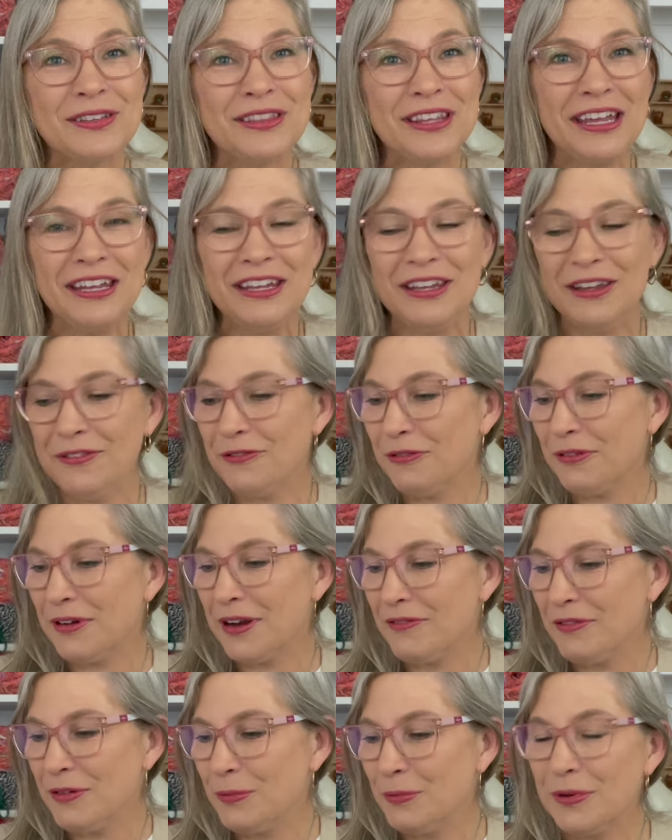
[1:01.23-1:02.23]
thank you for
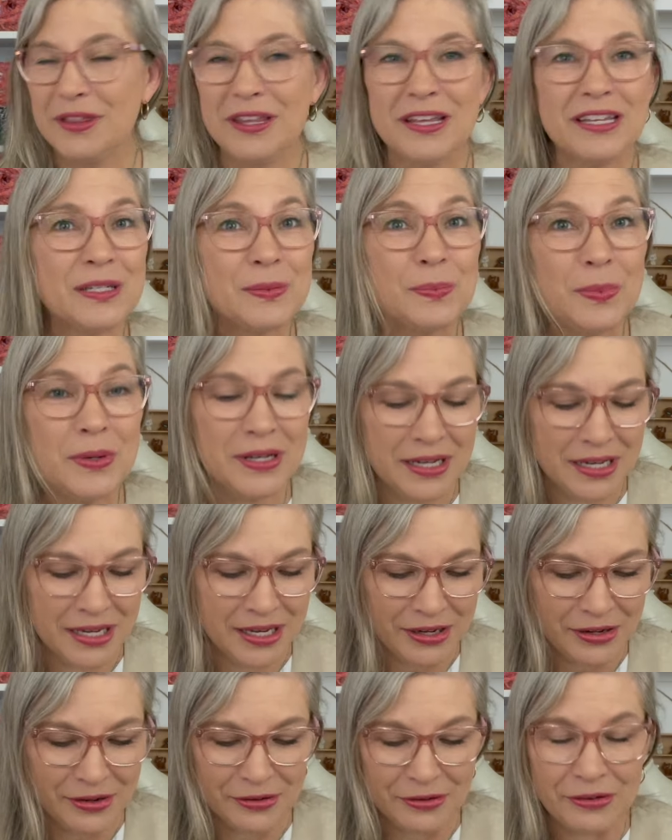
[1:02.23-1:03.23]
everyone that's been
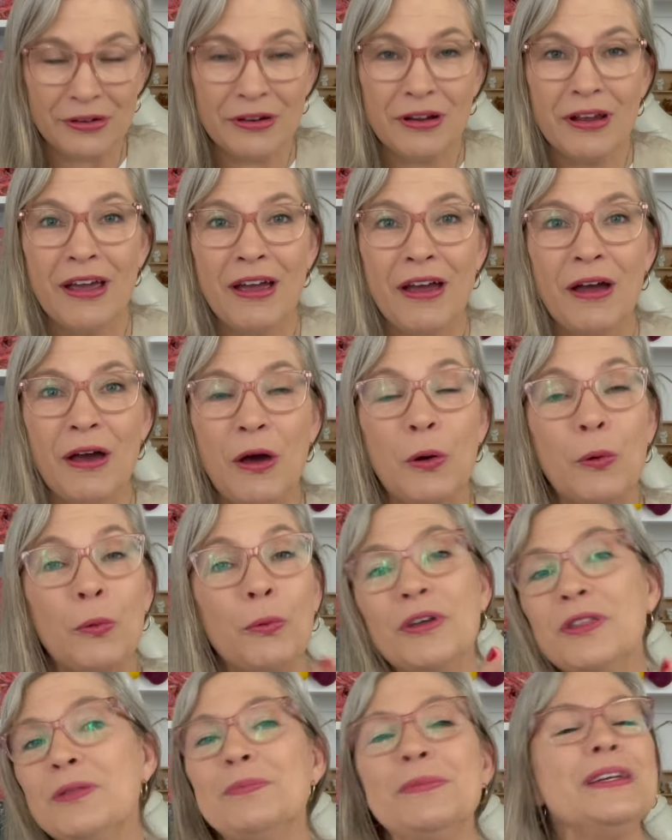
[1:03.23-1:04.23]
here
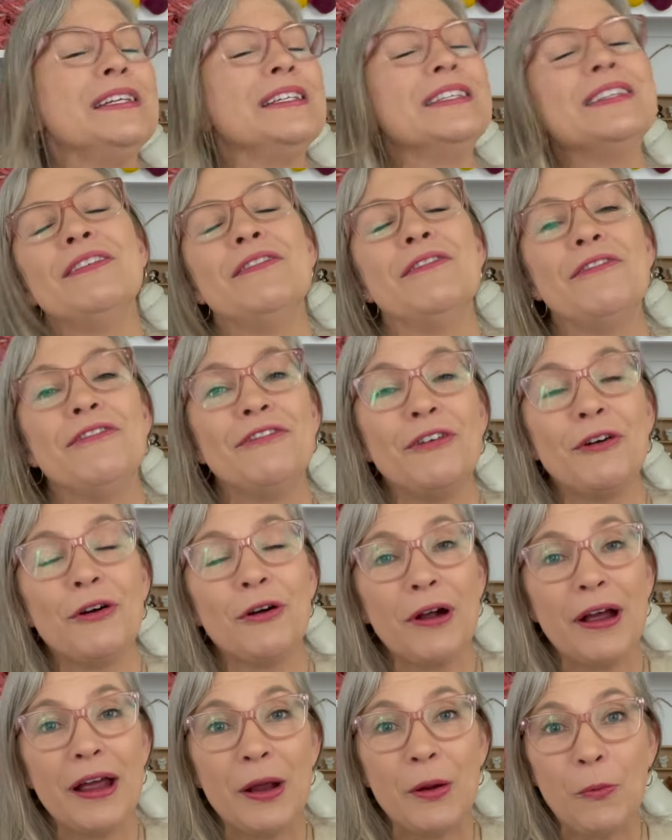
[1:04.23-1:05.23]
with me
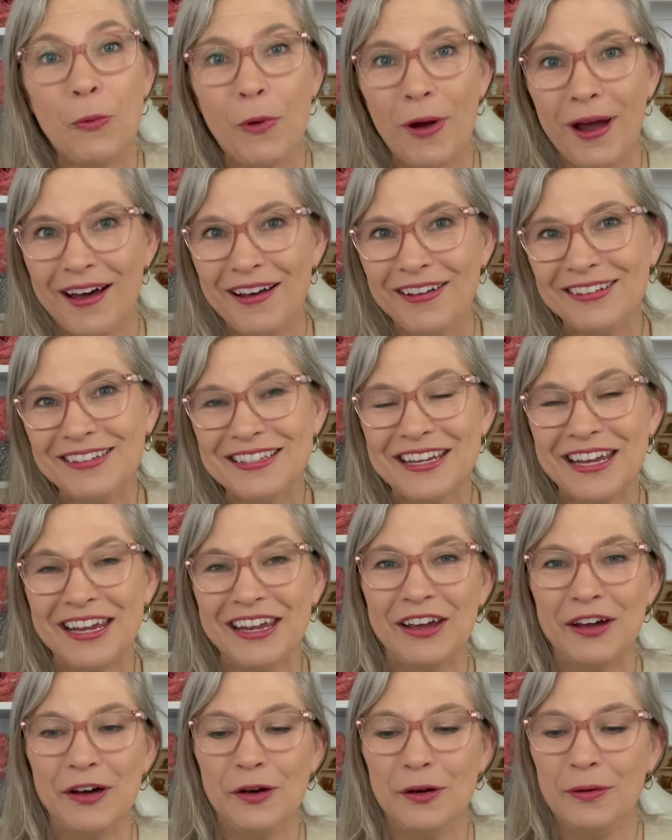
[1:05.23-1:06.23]
for a while
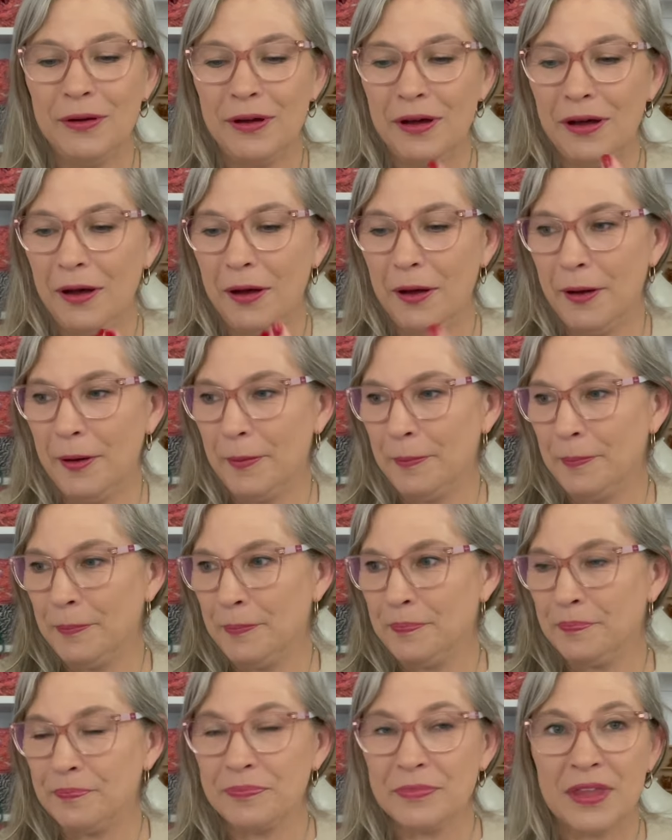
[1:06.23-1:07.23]
now. Um,
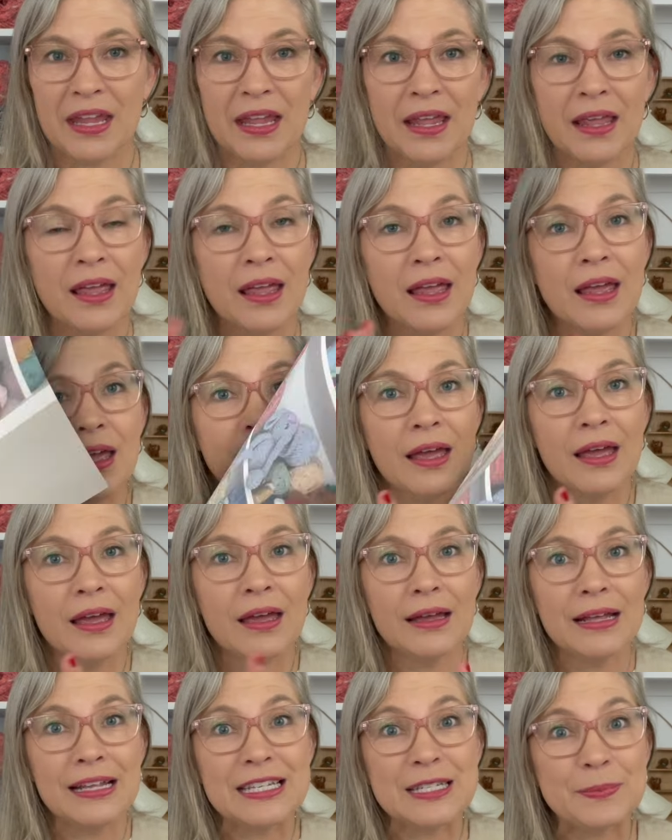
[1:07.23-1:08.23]

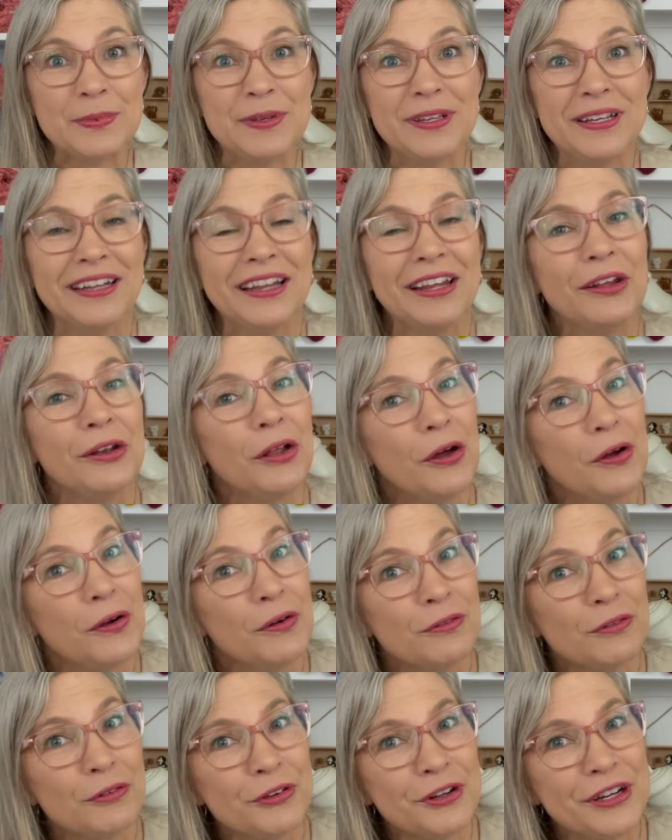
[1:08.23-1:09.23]
it's been a little
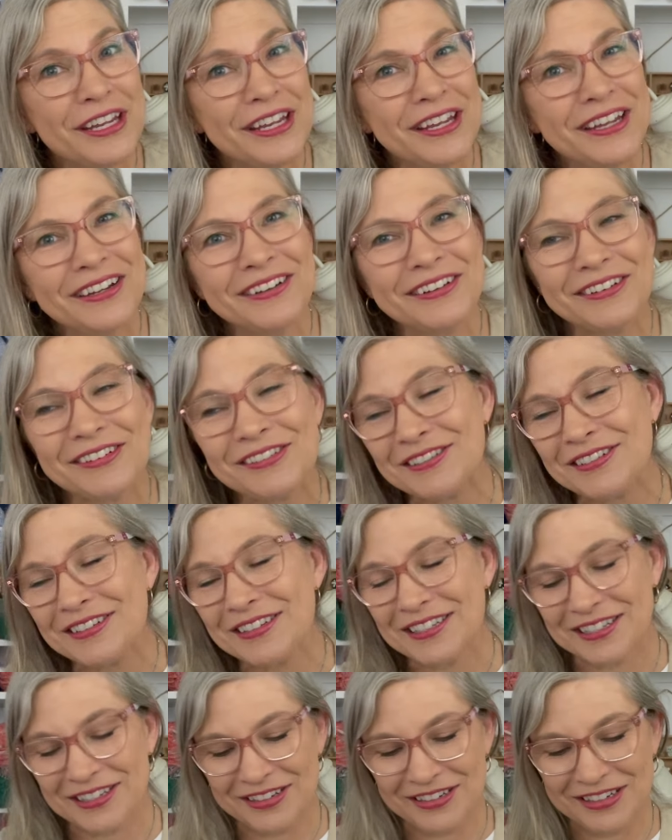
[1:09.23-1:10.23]
over a year.
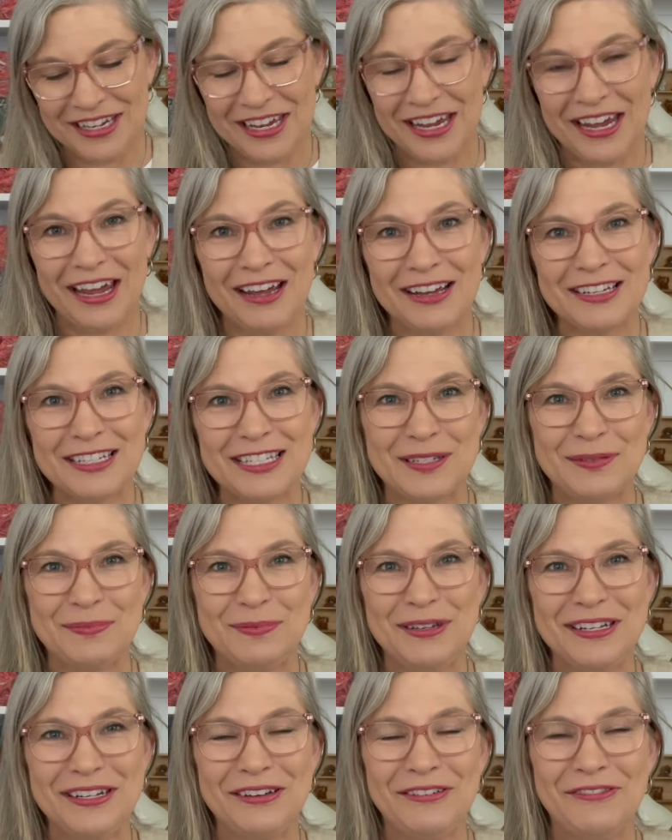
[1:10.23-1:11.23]
So yeah, it's
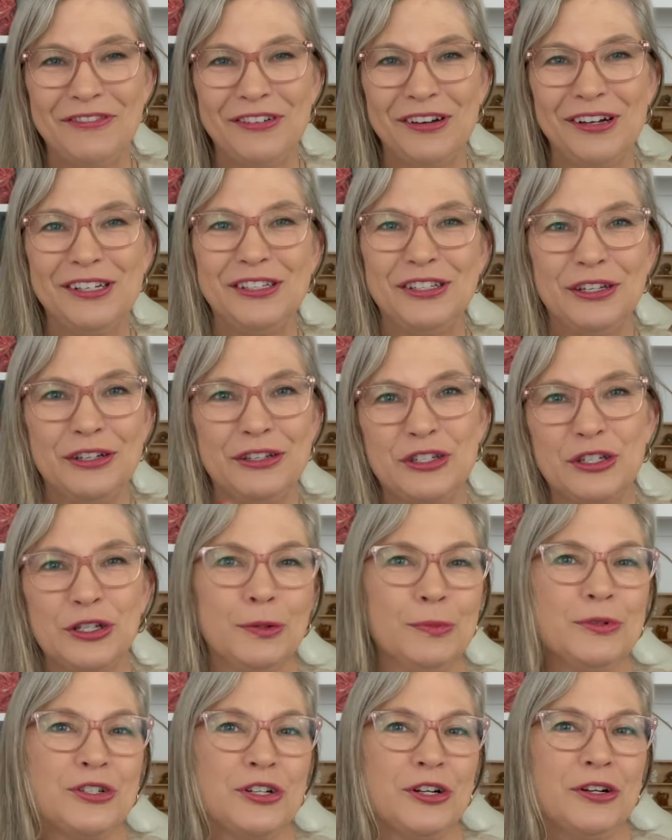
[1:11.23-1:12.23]
been a fun
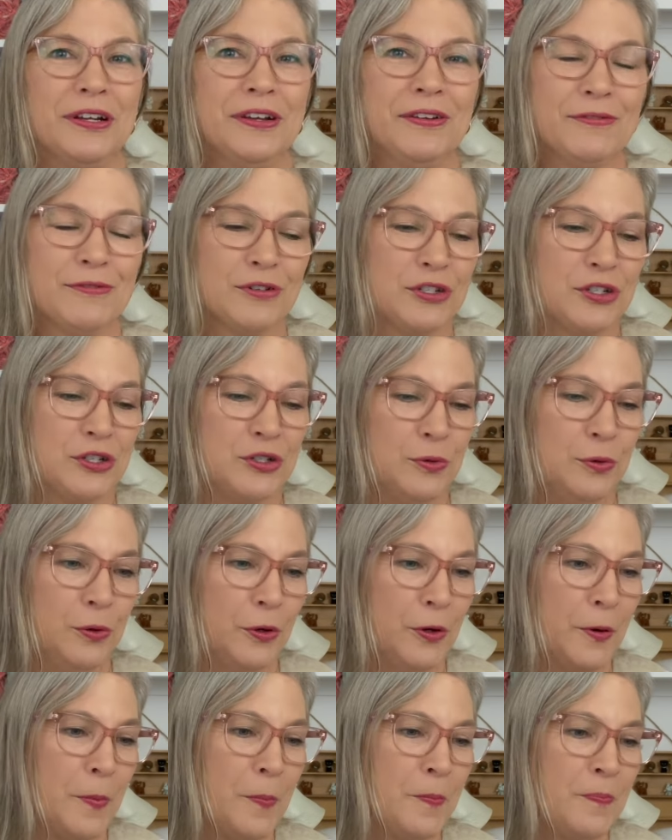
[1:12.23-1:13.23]
YouTube journey for
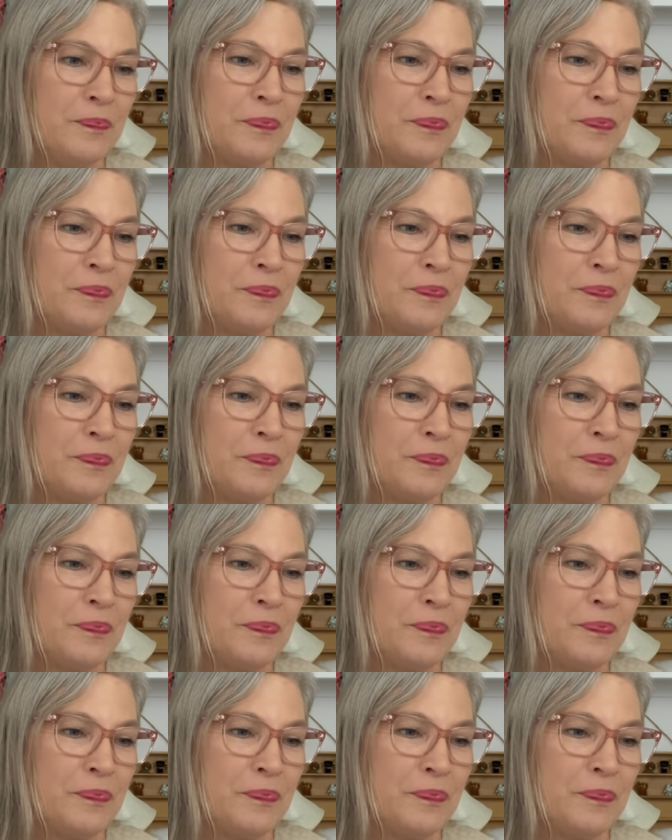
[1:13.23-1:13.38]
sure.